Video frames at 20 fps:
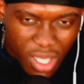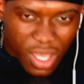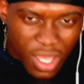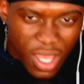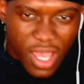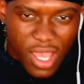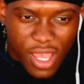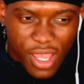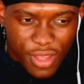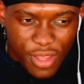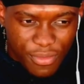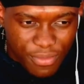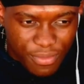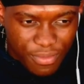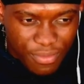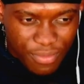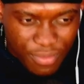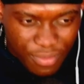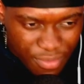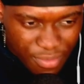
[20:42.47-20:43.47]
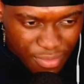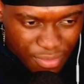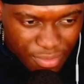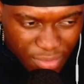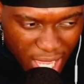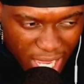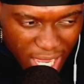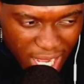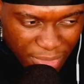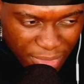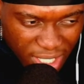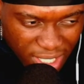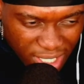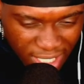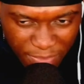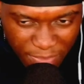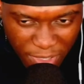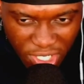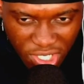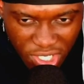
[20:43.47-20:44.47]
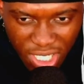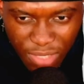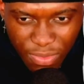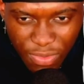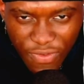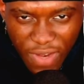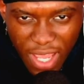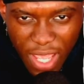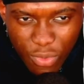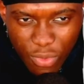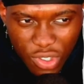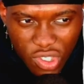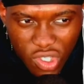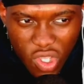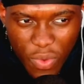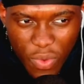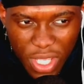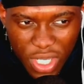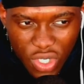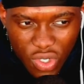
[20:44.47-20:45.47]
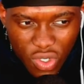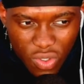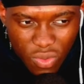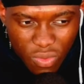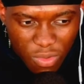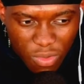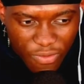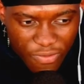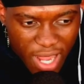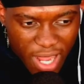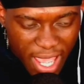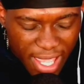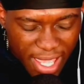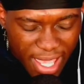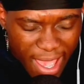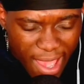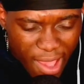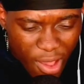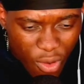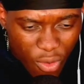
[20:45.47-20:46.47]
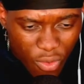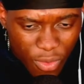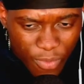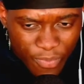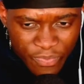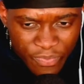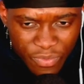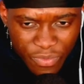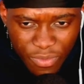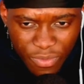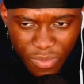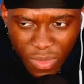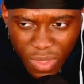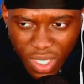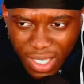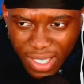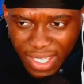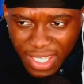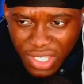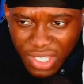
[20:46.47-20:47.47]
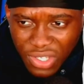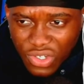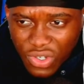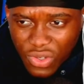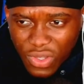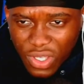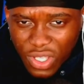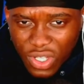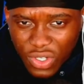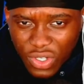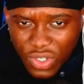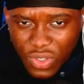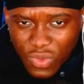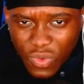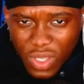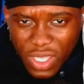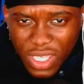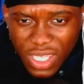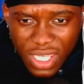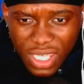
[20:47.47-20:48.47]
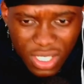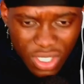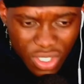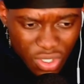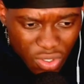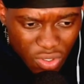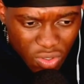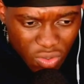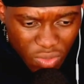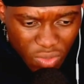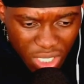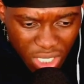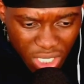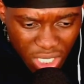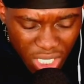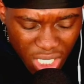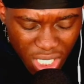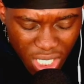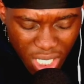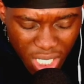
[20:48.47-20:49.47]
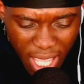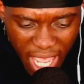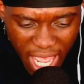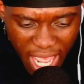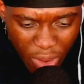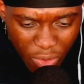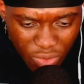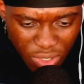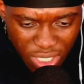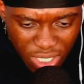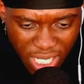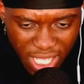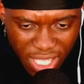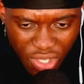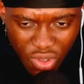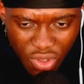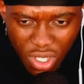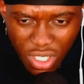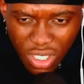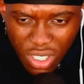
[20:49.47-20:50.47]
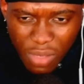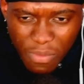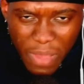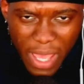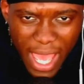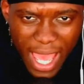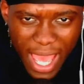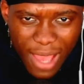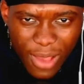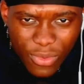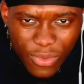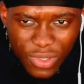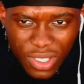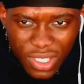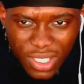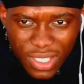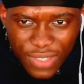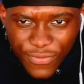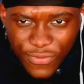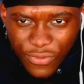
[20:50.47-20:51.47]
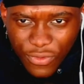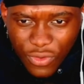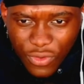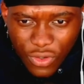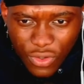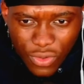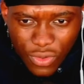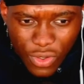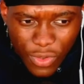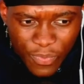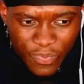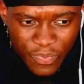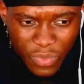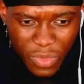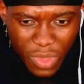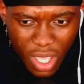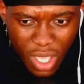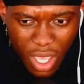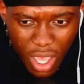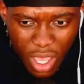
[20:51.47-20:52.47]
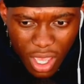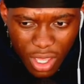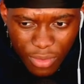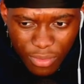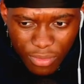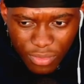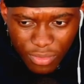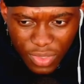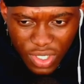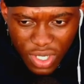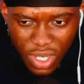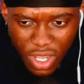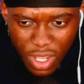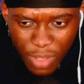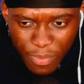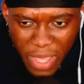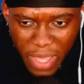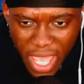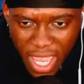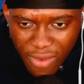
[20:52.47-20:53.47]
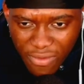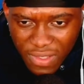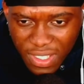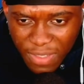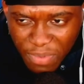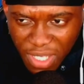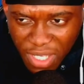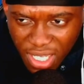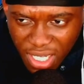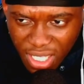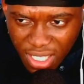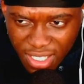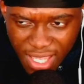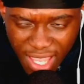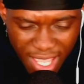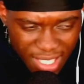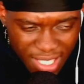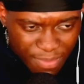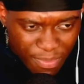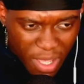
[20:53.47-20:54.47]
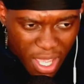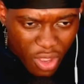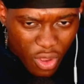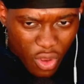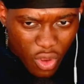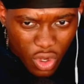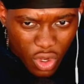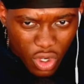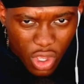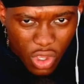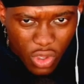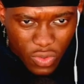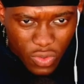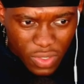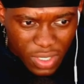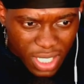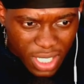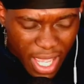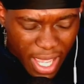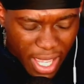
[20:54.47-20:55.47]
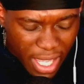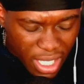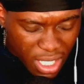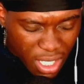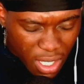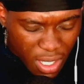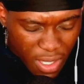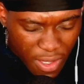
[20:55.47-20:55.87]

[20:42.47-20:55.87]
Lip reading: And I mean, especially with, like, what's going on with, like, how Ginjo can do what he can do and how they got their powers through the parents being attacked by Hollows. Like,